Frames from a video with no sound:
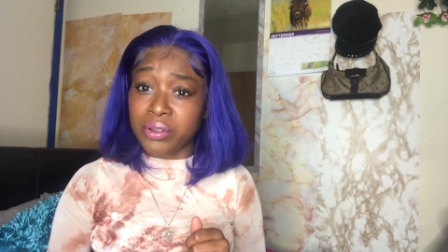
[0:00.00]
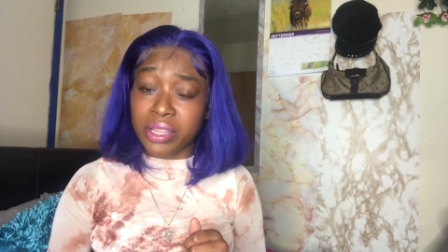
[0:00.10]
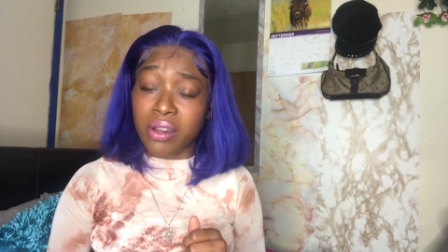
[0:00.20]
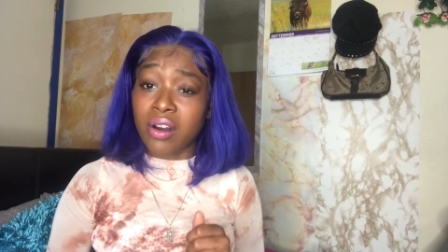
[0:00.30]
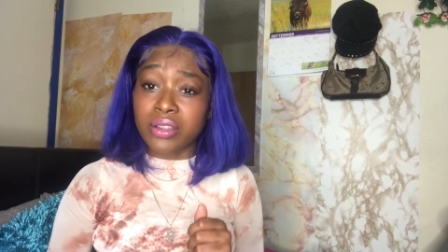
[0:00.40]

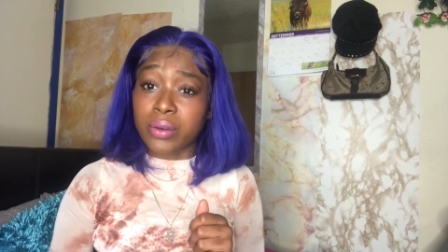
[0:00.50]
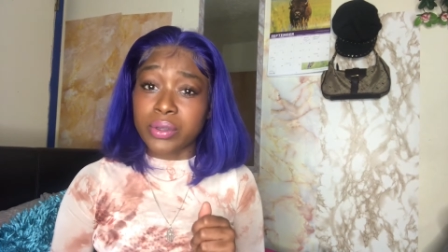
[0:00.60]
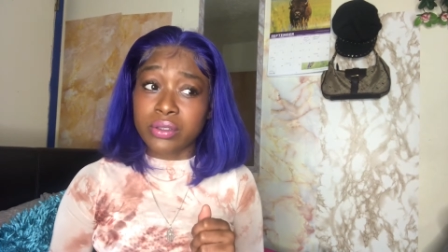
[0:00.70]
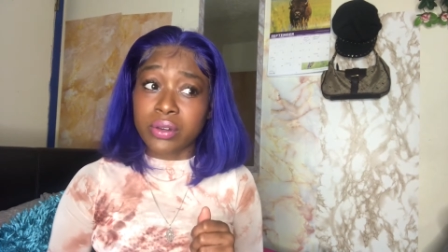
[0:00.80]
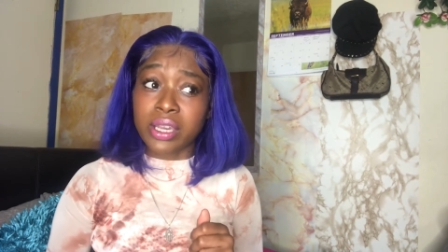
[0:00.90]
Like, all they were
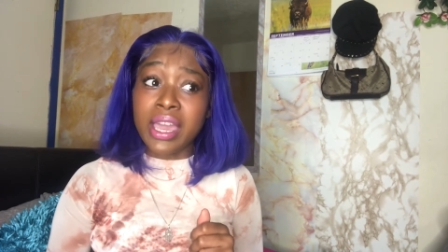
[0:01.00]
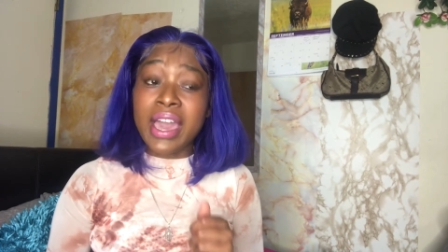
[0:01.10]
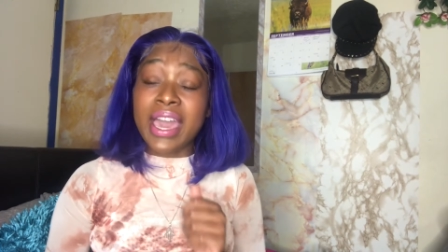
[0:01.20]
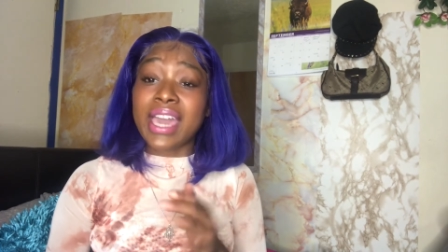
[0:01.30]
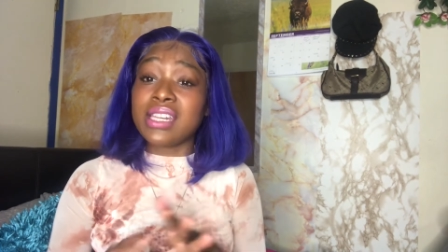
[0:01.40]
doing,
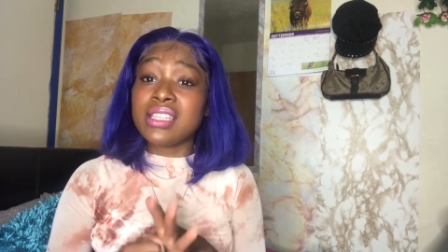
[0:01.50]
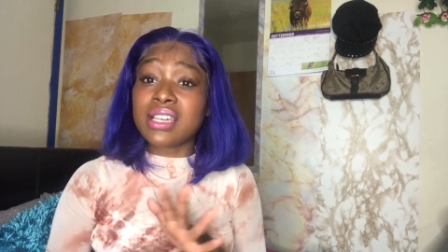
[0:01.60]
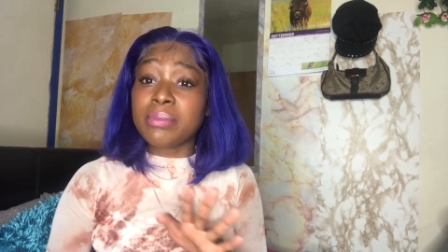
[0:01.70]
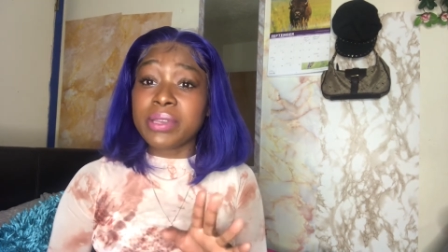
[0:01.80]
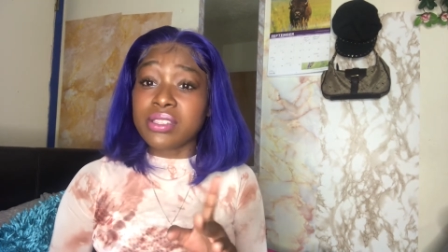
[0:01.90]
any
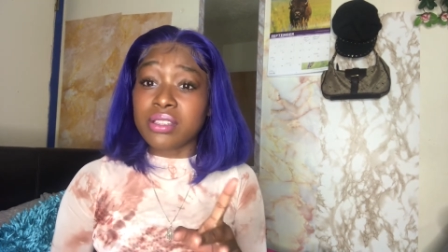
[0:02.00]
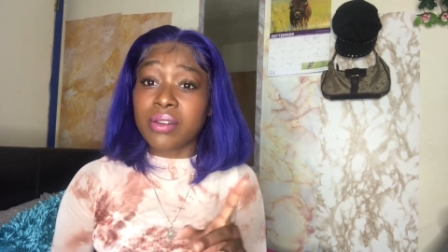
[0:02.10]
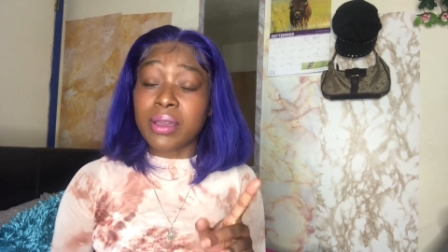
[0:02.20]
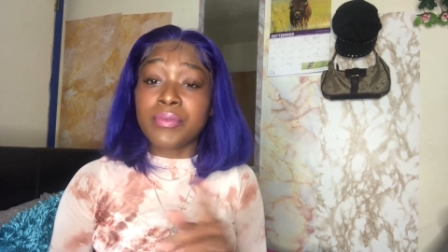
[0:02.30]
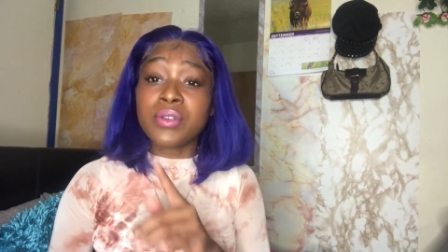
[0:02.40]
type of
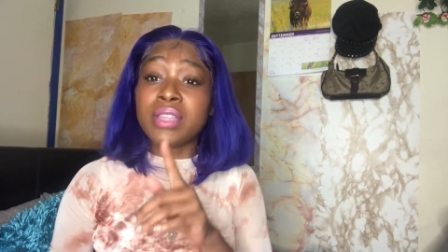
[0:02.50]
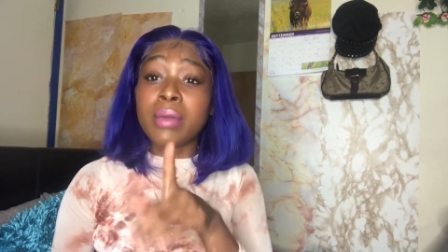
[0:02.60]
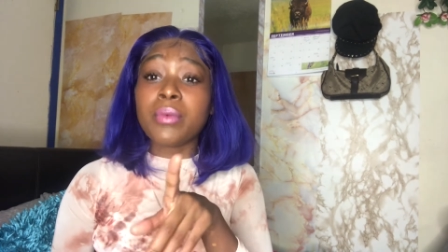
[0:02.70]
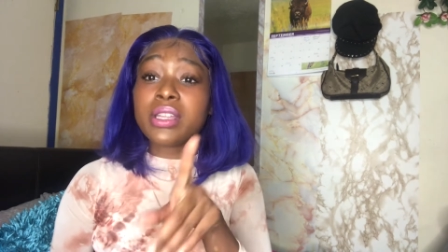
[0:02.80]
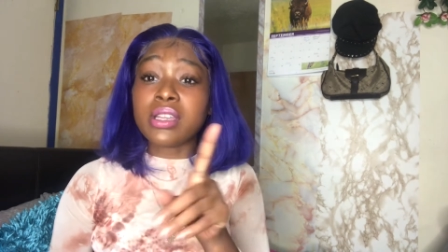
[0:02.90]
Instagram. If you
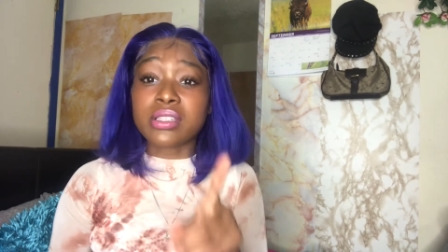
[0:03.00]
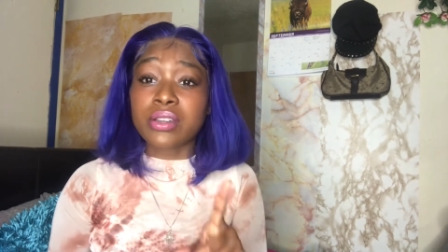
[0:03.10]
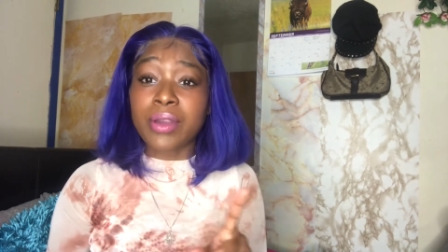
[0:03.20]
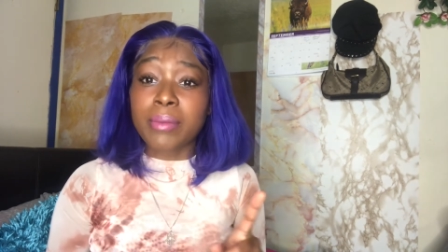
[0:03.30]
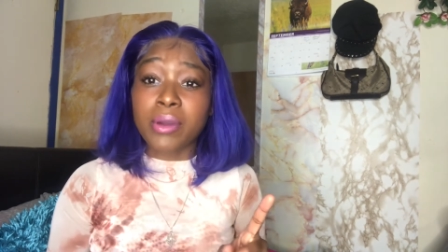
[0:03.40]
name one
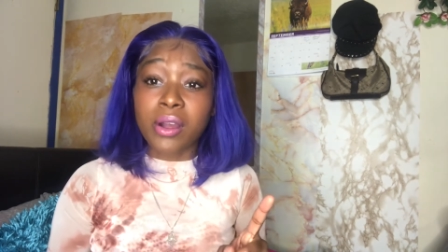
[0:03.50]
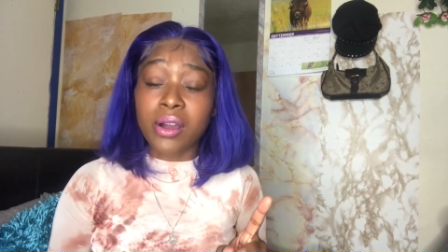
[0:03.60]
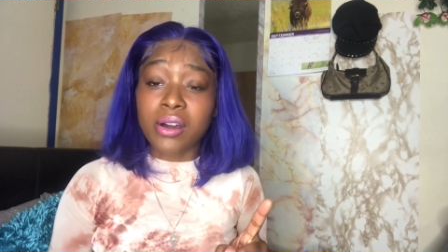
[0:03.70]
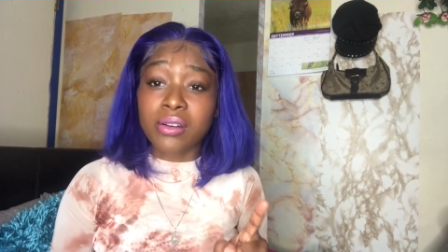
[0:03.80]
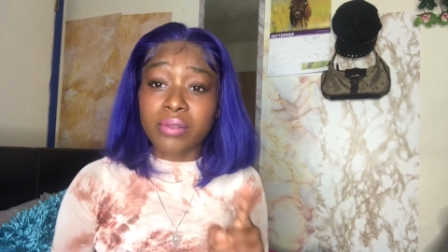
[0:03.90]
Instagram
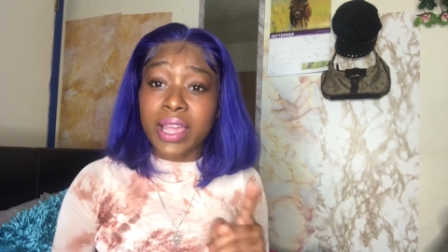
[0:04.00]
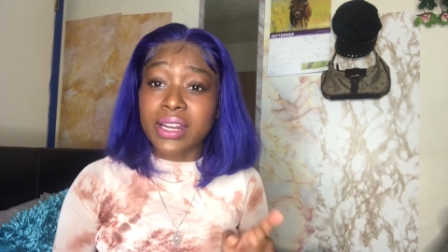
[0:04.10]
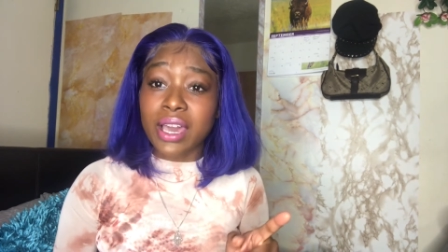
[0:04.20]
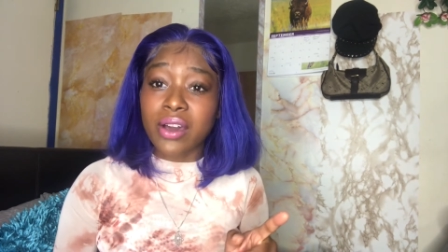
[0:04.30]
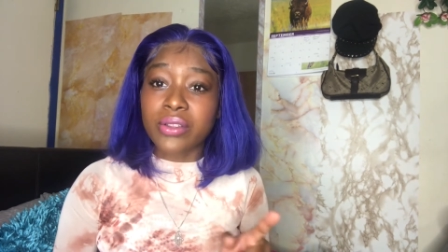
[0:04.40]
girl right
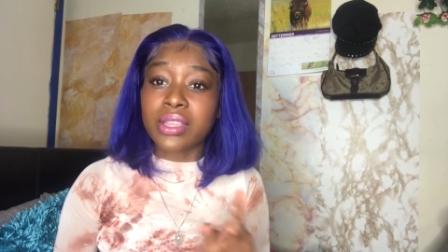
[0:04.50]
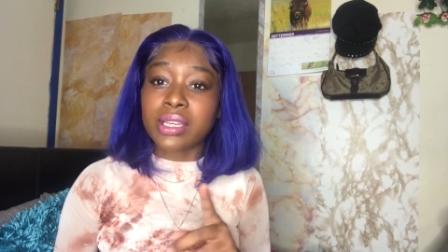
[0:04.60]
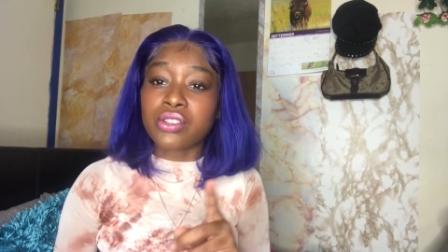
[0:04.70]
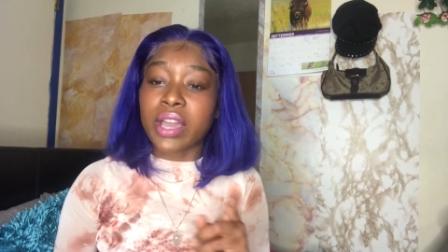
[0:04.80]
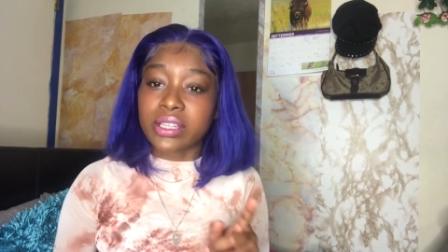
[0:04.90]
now, they
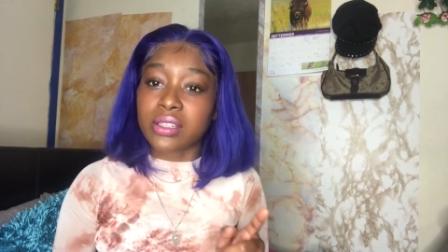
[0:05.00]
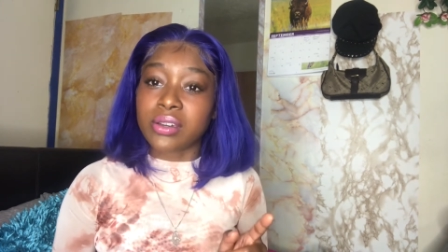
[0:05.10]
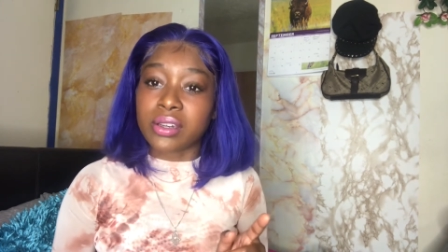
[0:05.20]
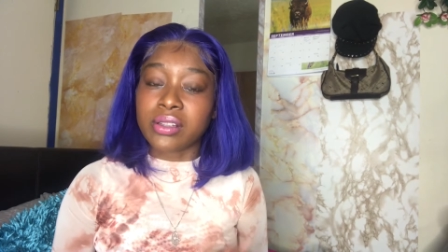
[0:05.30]
dragged her.